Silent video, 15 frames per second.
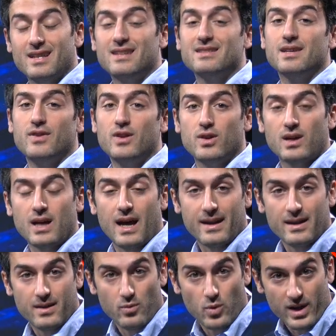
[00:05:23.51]
Let's have a look at
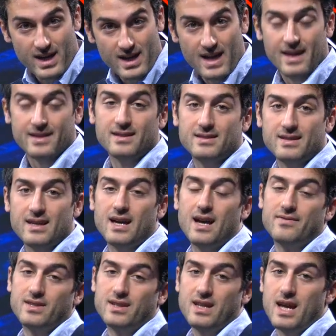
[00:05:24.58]
what he had to say
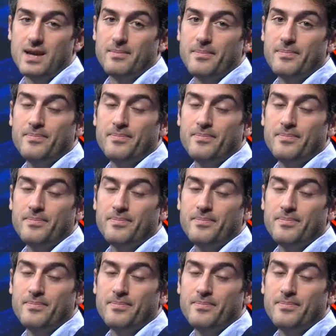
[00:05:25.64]
after the game.